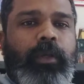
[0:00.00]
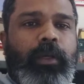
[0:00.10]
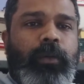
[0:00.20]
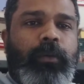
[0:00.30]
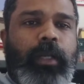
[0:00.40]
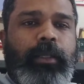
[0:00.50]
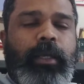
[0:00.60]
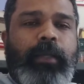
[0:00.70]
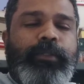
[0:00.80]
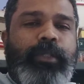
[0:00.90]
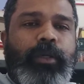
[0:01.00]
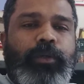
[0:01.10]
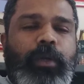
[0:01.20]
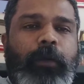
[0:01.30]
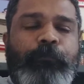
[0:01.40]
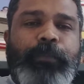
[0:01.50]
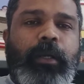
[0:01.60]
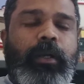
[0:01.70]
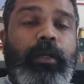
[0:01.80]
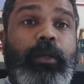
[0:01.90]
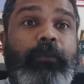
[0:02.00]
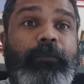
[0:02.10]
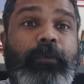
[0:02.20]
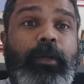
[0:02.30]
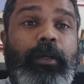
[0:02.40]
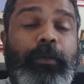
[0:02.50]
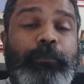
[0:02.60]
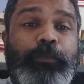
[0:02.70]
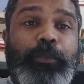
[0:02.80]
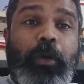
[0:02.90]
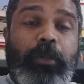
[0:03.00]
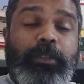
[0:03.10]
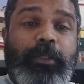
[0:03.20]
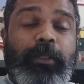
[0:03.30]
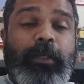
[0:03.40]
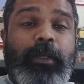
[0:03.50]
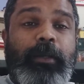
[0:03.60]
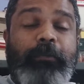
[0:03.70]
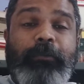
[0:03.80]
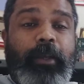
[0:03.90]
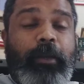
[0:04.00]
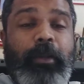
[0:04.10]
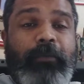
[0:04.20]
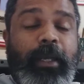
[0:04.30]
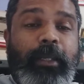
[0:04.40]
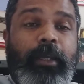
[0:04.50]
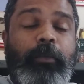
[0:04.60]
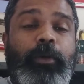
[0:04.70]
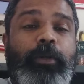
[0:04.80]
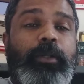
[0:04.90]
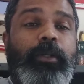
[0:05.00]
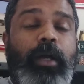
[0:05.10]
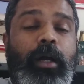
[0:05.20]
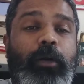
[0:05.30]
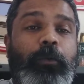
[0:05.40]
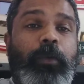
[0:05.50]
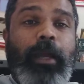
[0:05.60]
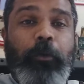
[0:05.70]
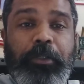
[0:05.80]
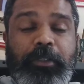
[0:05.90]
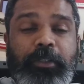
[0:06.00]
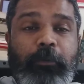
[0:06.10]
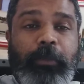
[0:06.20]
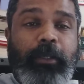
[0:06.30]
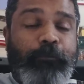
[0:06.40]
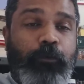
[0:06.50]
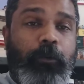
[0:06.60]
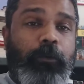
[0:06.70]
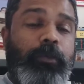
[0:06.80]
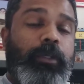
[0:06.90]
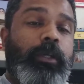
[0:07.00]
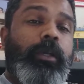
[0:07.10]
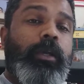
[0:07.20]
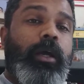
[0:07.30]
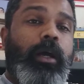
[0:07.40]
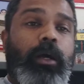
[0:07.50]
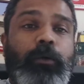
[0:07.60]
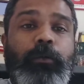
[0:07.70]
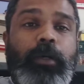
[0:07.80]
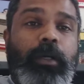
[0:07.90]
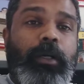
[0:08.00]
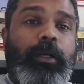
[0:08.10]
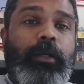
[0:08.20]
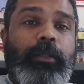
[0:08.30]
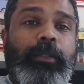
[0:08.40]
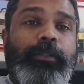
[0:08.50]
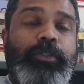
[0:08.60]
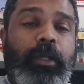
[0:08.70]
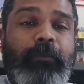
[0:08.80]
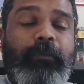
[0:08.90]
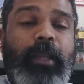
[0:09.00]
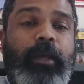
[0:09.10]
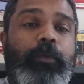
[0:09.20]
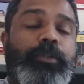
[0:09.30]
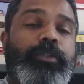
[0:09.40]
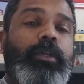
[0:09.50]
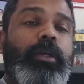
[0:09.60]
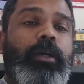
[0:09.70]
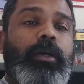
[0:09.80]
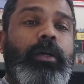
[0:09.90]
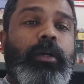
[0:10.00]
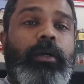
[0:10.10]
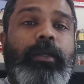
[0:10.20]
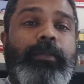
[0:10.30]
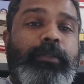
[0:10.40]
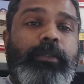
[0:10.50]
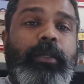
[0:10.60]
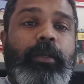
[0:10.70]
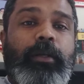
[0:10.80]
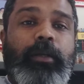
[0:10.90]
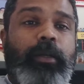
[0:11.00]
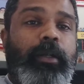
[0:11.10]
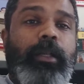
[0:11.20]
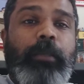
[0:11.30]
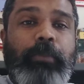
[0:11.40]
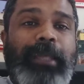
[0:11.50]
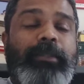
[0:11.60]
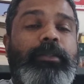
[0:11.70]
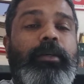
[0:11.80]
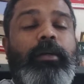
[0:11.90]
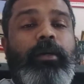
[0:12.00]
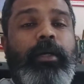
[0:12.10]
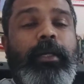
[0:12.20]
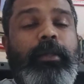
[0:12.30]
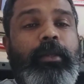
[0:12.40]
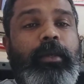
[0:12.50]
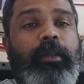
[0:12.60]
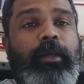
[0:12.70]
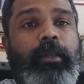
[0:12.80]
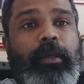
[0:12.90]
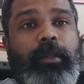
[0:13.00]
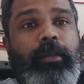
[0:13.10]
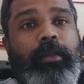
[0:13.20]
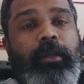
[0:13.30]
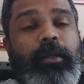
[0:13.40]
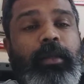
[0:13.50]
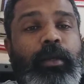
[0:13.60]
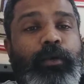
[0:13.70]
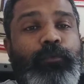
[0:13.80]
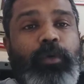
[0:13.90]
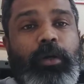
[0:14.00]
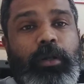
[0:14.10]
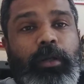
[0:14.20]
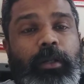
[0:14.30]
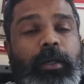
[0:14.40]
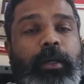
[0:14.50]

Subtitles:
All right, guys. You have got a fair bit of idea about how languages have been evolved, how the study of language is currently placed in the world.